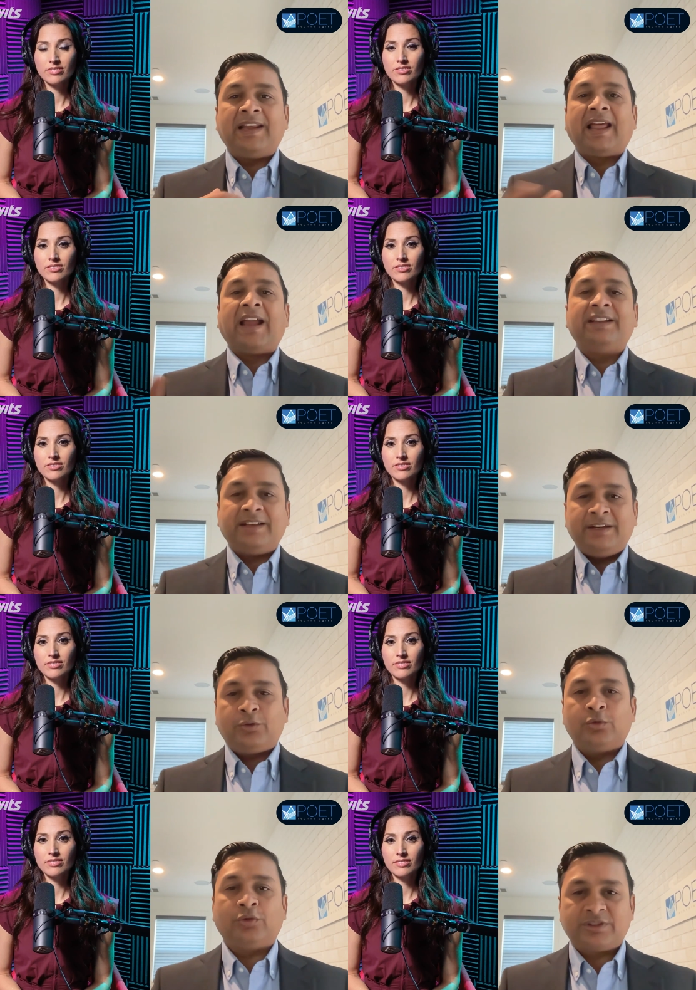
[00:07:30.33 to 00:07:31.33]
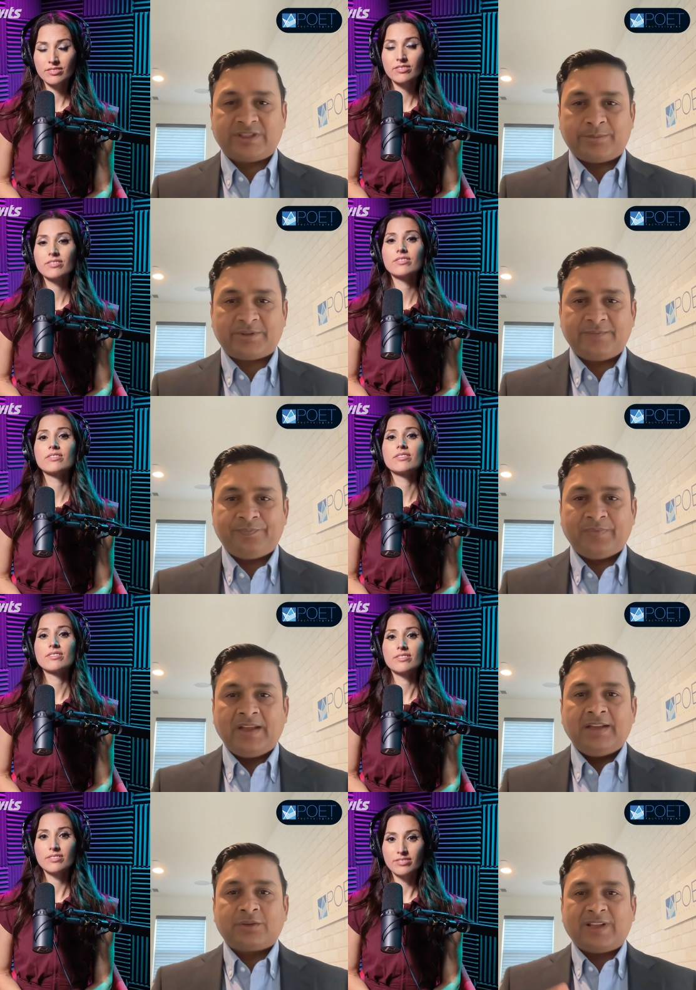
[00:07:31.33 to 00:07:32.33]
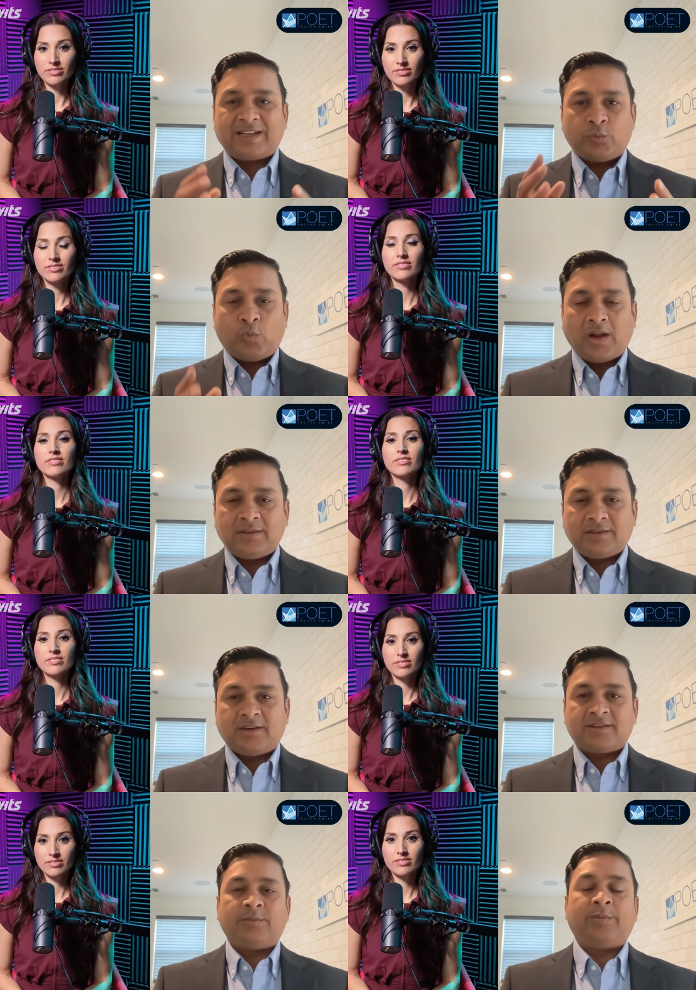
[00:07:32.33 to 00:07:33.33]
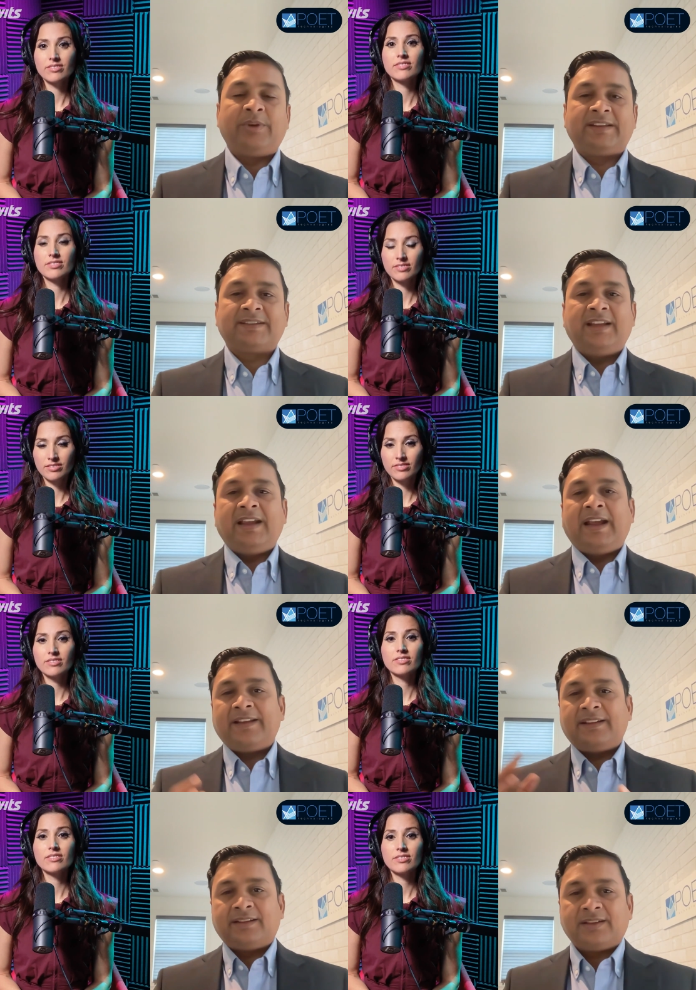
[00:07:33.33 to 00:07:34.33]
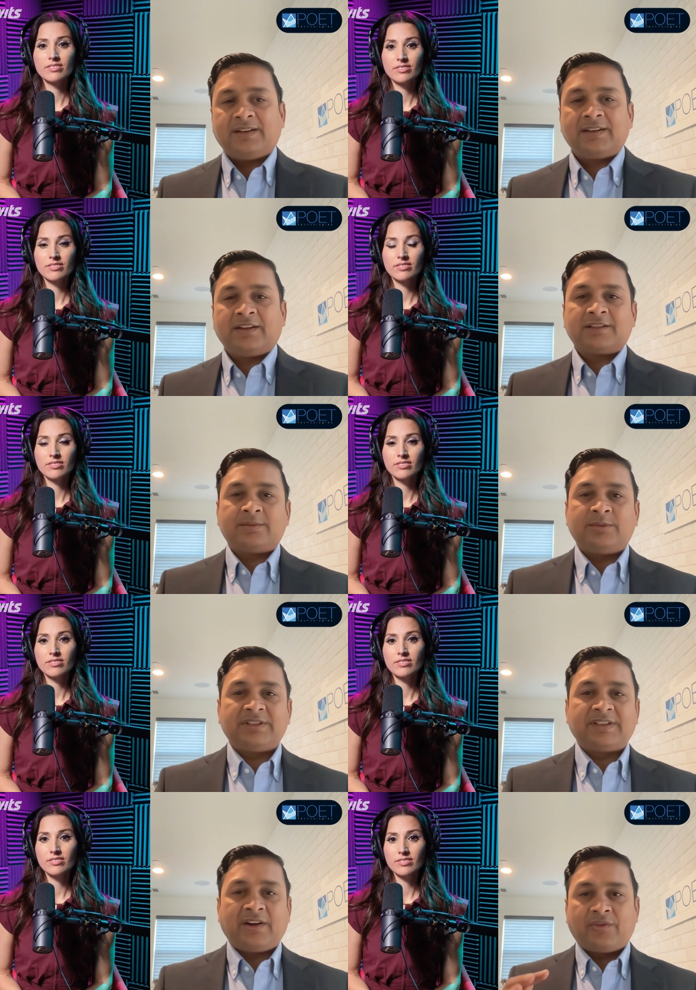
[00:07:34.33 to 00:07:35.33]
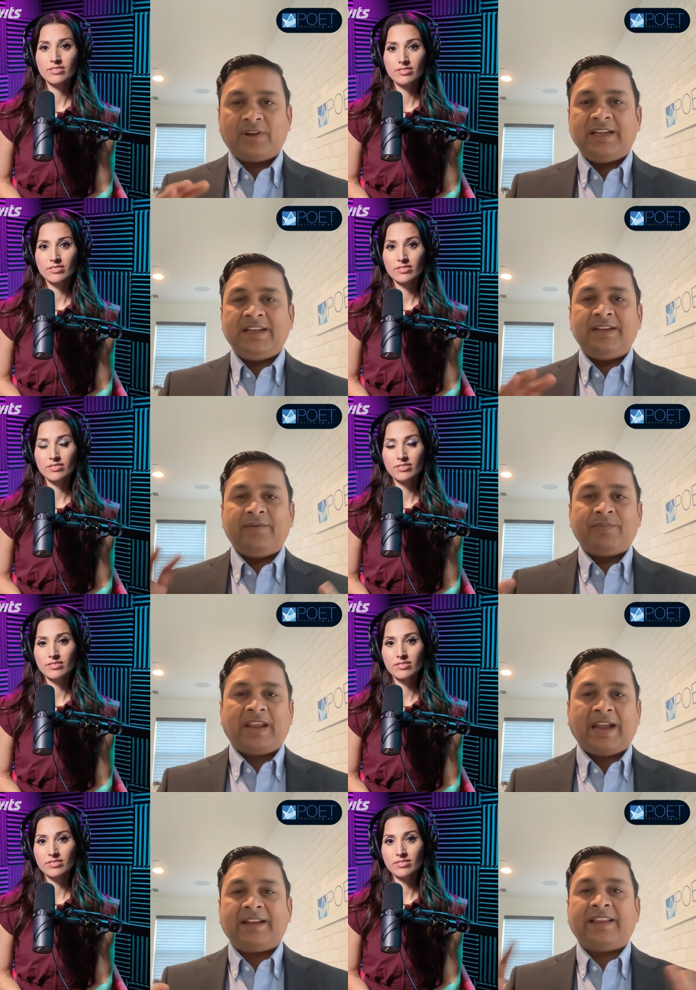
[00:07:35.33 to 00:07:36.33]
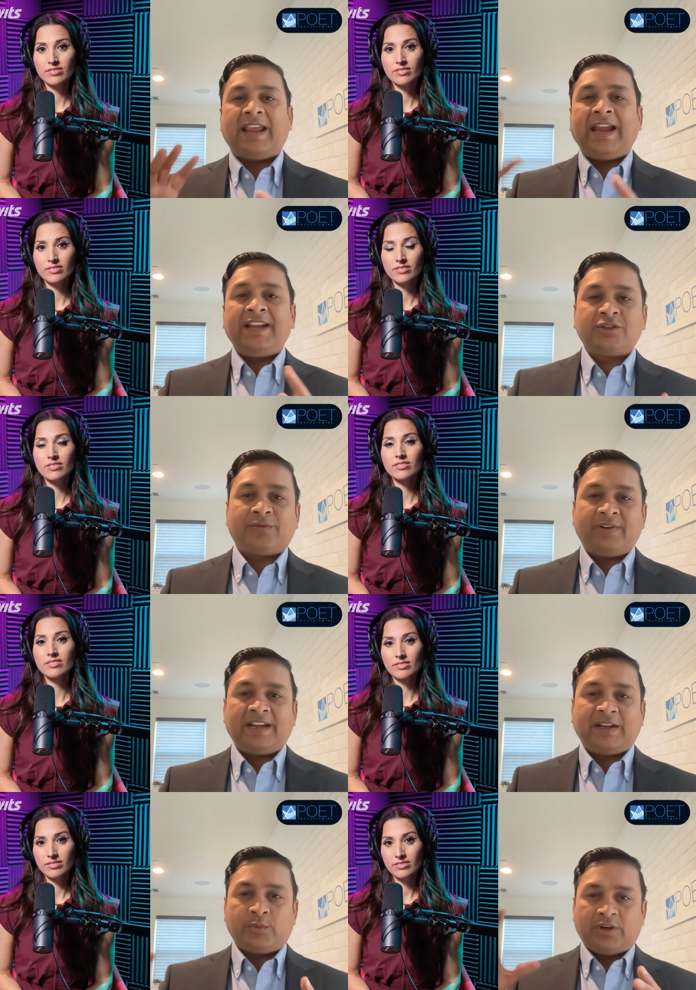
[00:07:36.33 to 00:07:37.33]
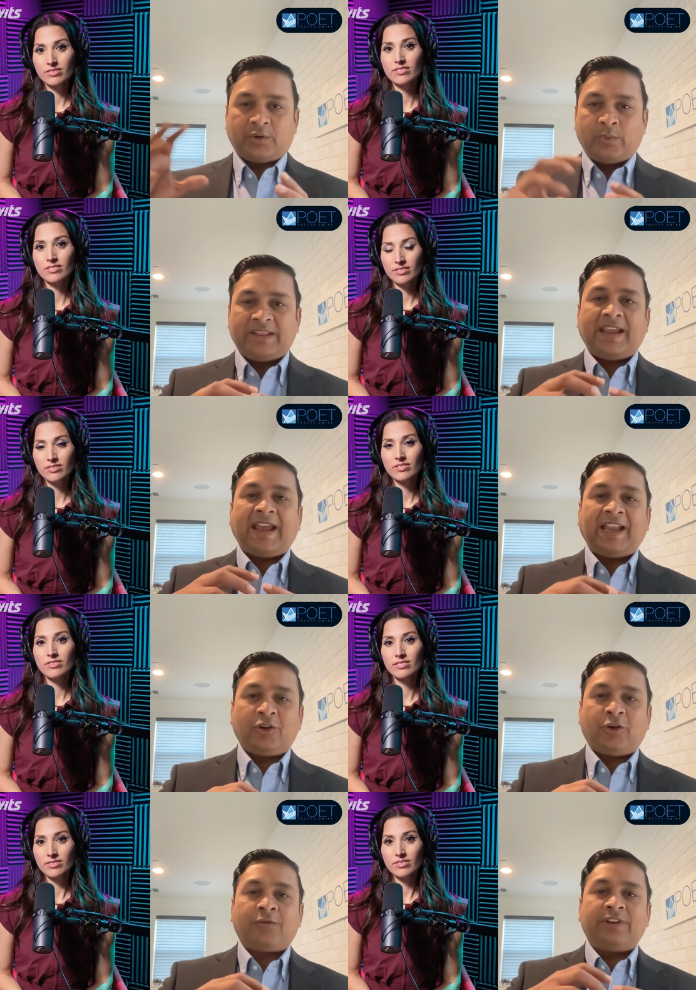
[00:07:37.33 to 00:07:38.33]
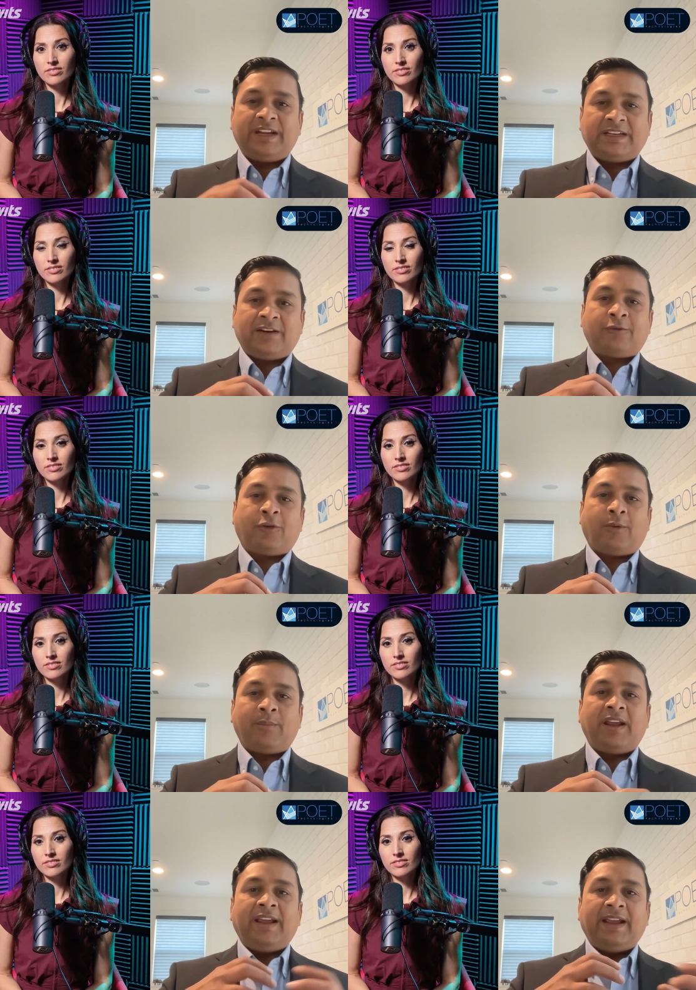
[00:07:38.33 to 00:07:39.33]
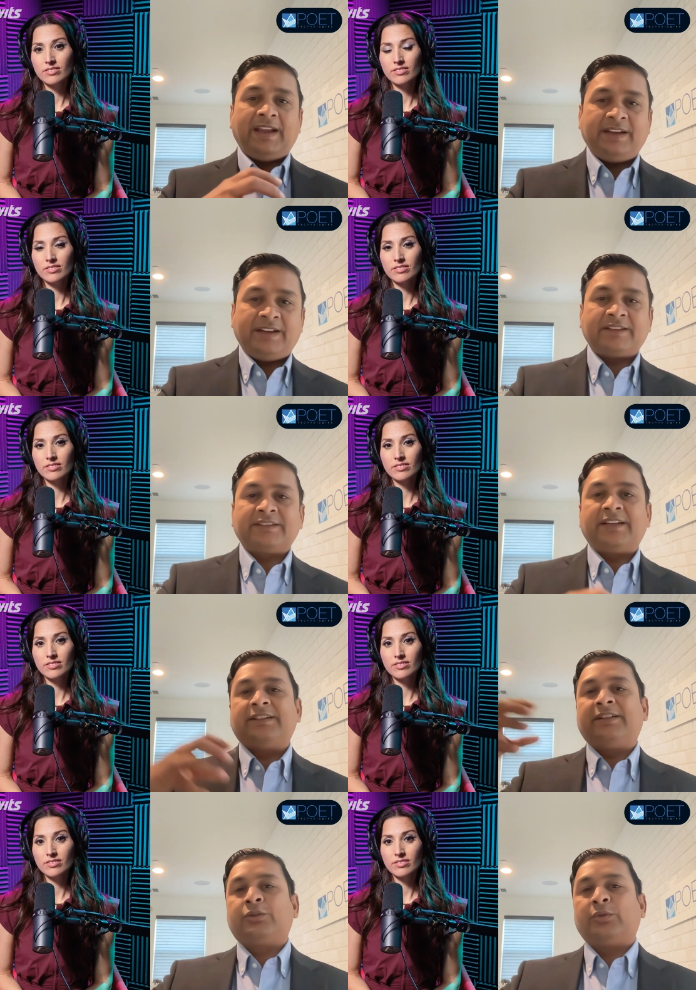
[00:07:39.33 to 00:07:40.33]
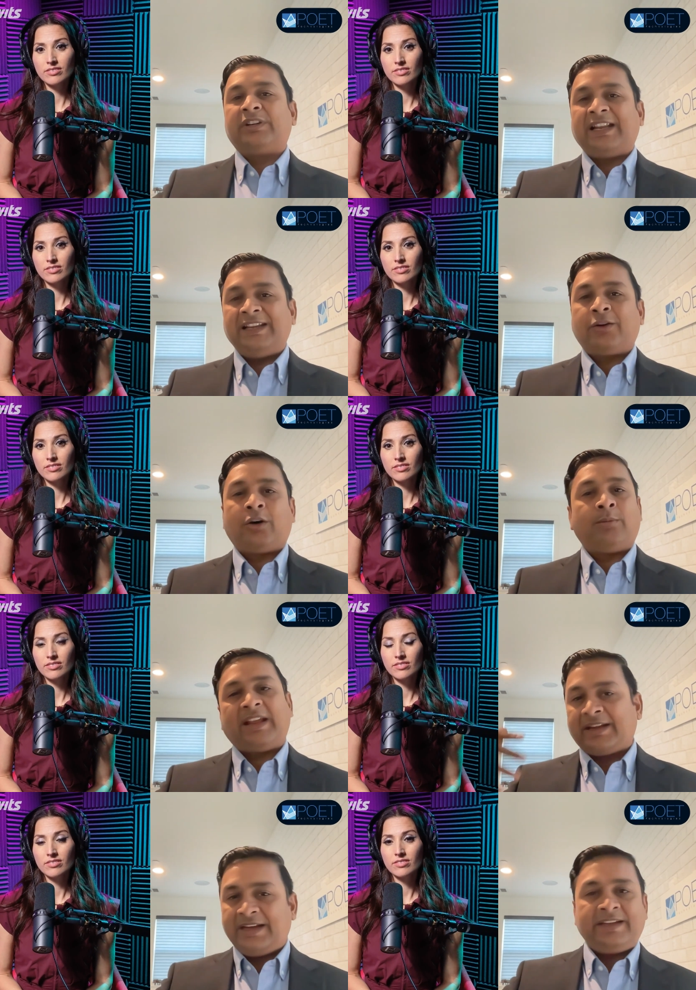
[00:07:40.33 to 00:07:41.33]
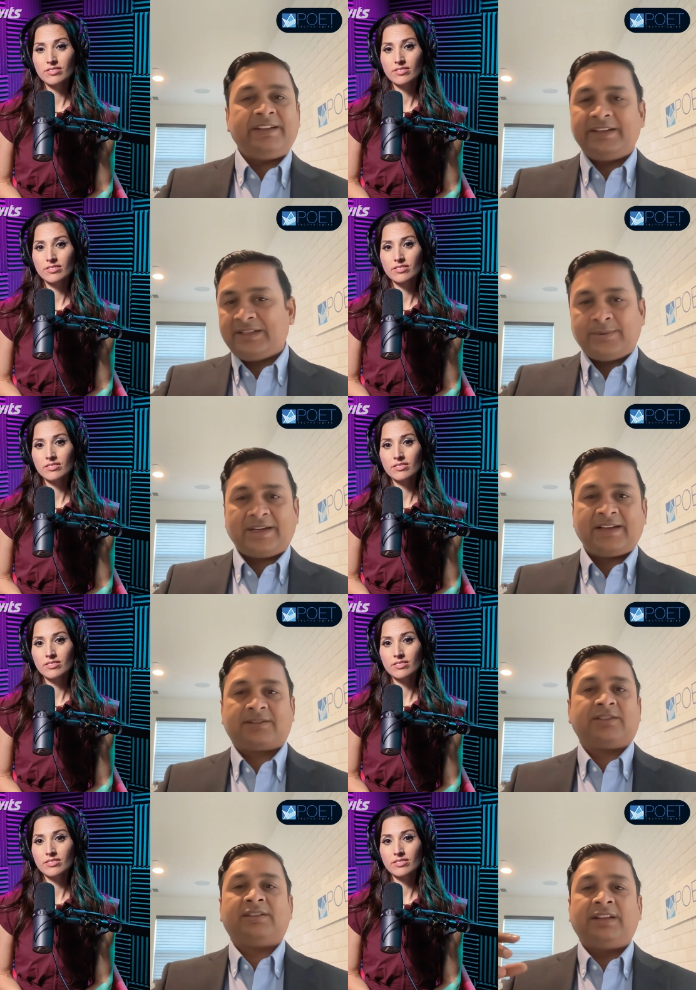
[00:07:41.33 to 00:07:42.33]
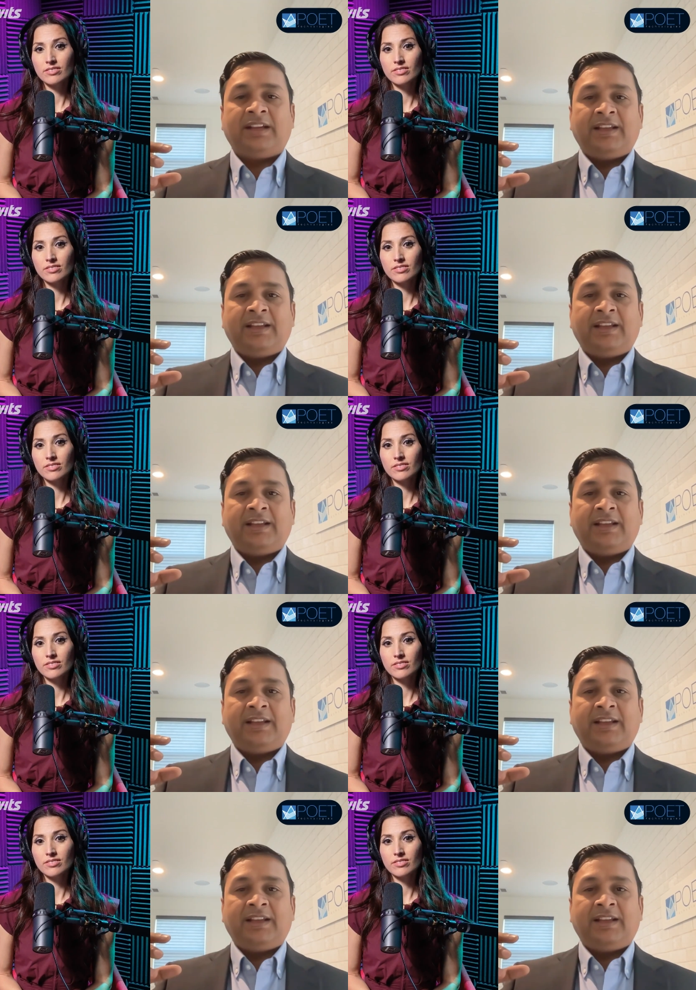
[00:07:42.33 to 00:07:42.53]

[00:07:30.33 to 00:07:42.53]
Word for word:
Speaker 1: light into those chips. So mm -hmm. that's one customer base. And then the third customers are really at the edge of a network when they hand off data from a data center to a telecom like AT&T, Verizon.